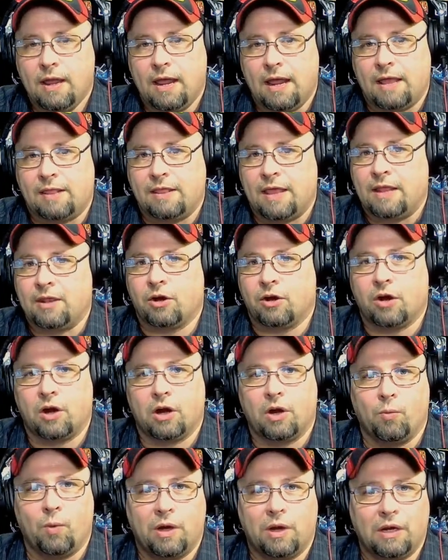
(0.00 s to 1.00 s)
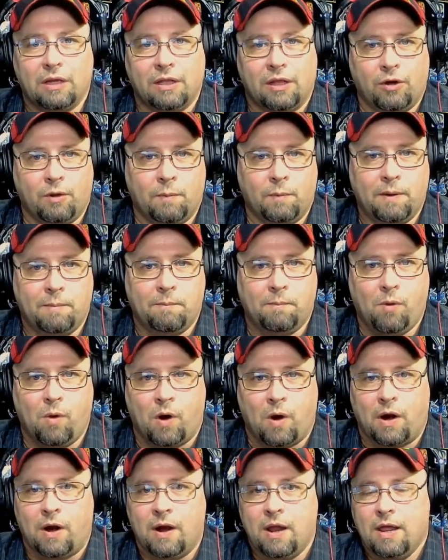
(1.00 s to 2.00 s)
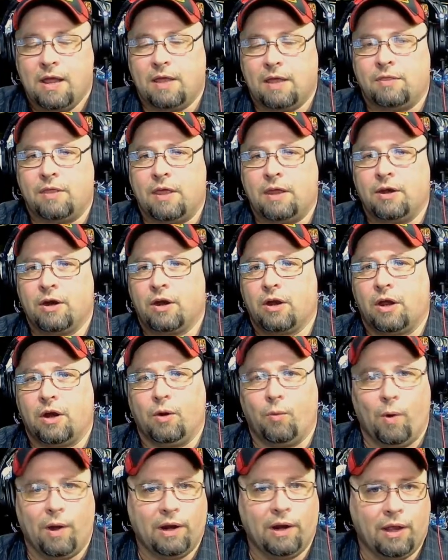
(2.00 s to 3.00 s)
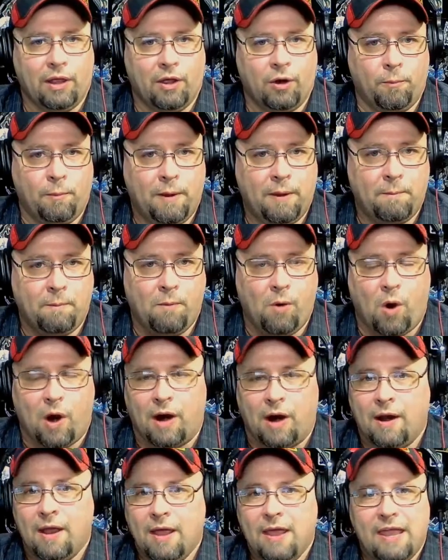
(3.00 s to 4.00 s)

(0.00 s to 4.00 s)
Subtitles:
And then they're going to want a little bit more. And then they're going to want a little bit more.